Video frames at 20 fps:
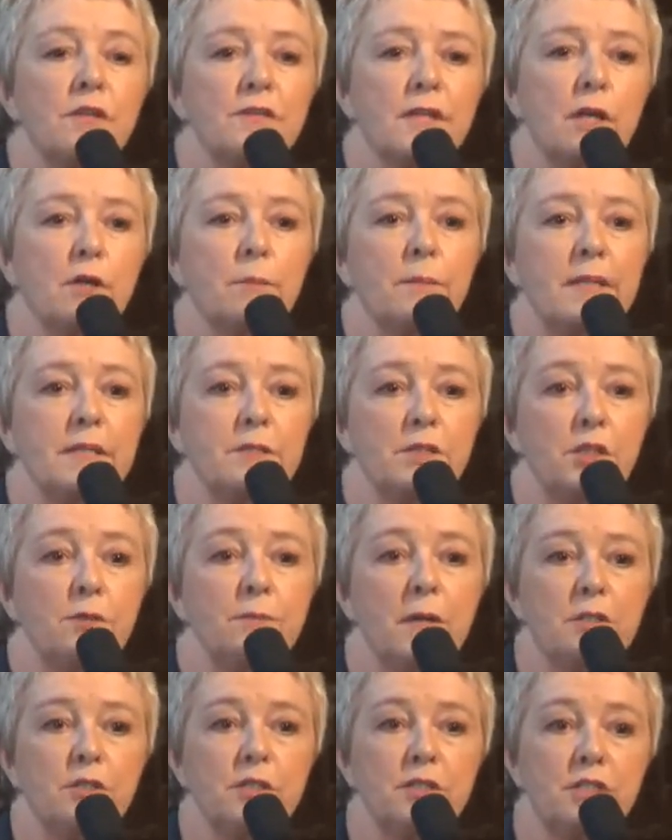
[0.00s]
that there will be
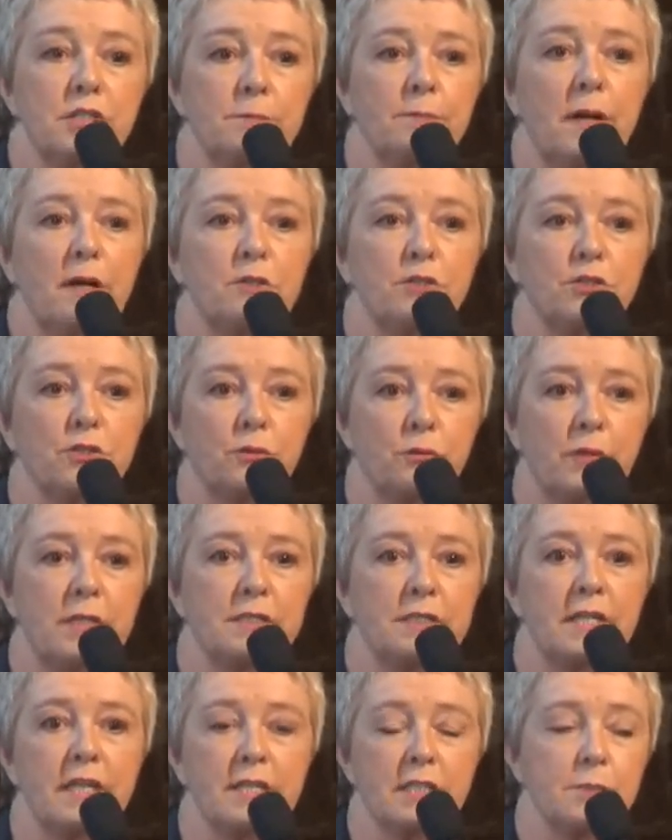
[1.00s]
too much exposure,
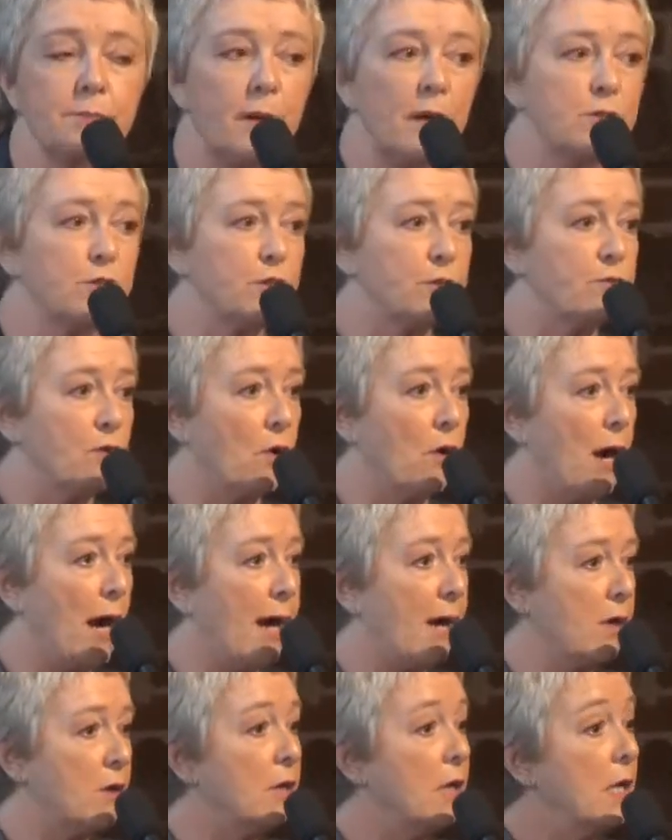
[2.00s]
risk exposure for
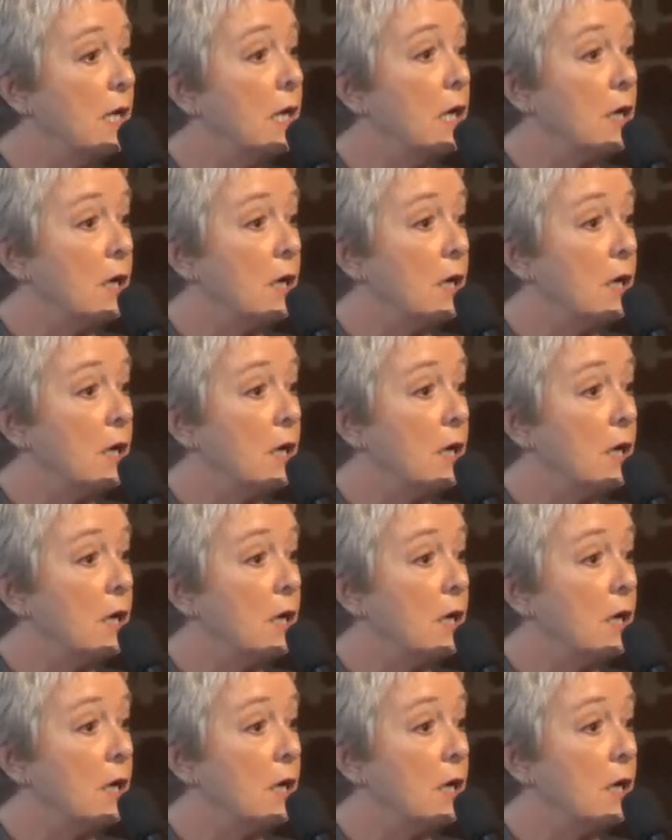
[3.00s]
our